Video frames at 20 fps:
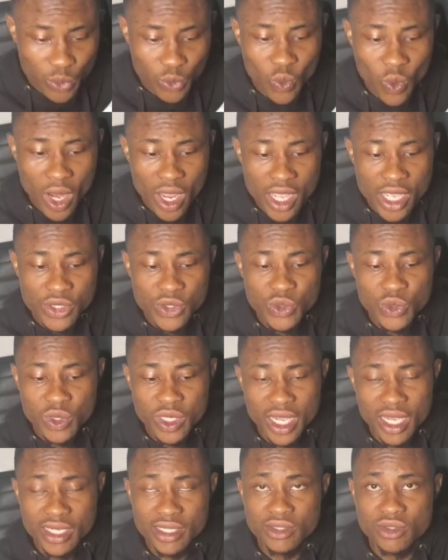where you
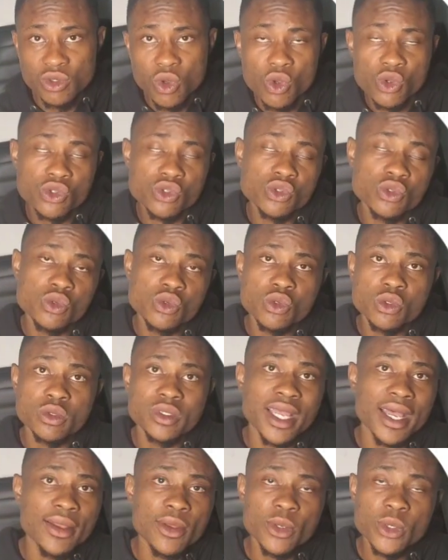can also
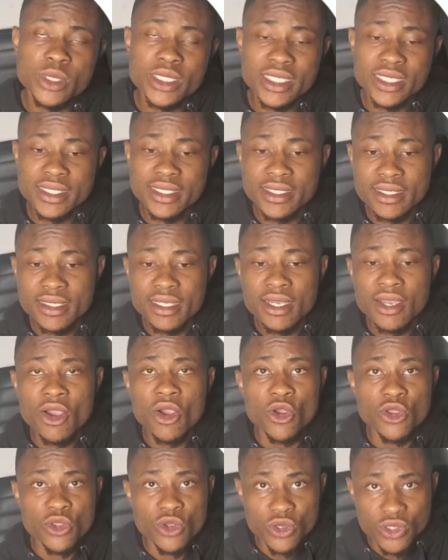download it
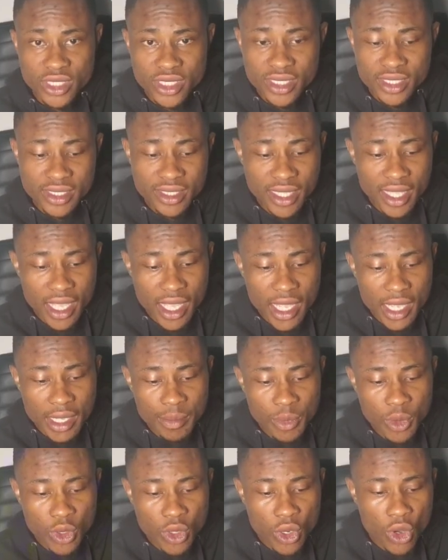on your
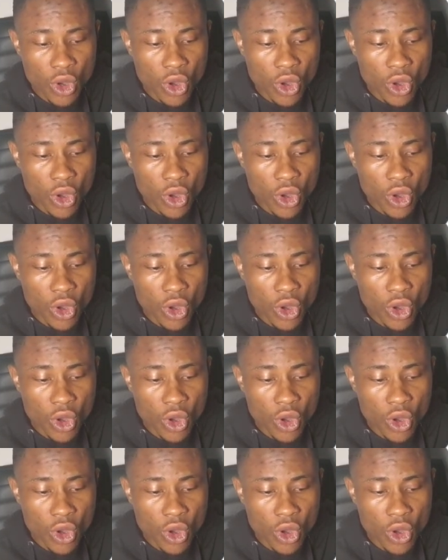system,